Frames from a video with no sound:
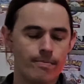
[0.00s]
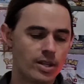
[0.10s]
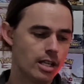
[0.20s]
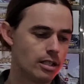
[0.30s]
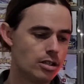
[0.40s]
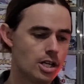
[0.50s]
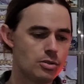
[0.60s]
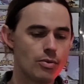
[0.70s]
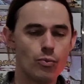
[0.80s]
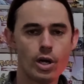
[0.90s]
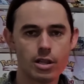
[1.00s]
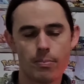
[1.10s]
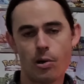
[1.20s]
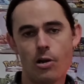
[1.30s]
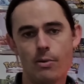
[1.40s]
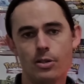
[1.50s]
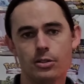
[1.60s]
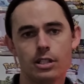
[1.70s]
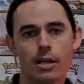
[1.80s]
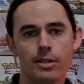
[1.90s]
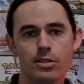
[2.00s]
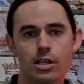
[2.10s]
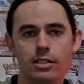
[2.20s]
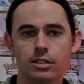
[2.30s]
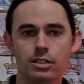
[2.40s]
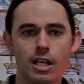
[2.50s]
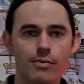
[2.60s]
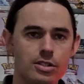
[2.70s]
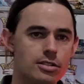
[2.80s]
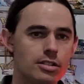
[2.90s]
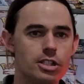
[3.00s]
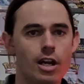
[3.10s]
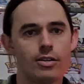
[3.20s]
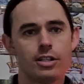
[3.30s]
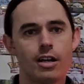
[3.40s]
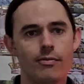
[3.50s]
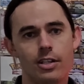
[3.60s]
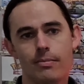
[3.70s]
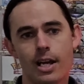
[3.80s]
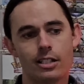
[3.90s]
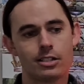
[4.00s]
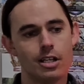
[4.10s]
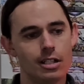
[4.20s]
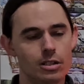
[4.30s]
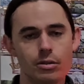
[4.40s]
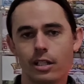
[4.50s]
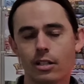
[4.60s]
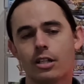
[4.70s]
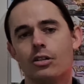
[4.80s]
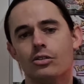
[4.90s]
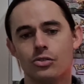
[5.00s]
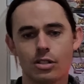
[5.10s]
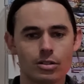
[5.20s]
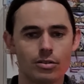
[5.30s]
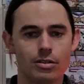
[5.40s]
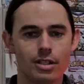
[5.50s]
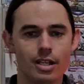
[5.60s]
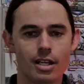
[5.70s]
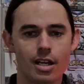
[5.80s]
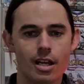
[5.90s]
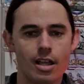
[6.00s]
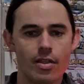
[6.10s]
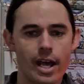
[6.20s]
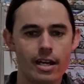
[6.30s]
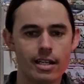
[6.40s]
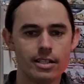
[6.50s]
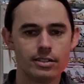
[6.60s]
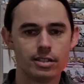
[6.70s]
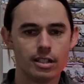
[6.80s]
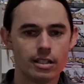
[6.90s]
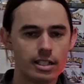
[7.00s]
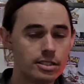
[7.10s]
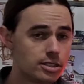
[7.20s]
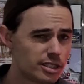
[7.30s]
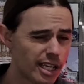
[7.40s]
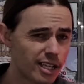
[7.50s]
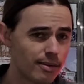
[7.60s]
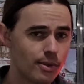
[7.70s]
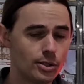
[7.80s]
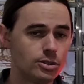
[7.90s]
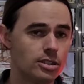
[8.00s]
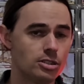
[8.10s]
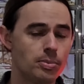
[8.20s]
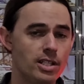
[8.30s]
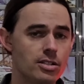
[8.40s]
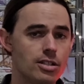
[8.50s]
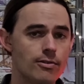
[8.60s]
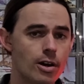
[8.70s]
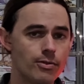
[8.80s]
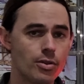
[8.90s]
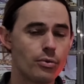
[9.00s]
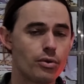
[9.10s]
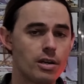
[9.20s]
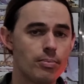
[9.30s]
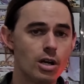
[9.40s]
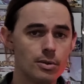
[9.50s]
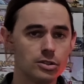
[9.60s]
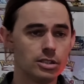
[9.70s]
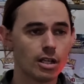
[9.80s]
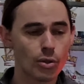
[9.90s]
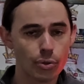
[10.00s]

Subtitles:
it aligns with one of the promos that come inside this set, which is the Charizard VMAX, looking like Godzilla on there. That is the second most expensive of the 3 promos. So you get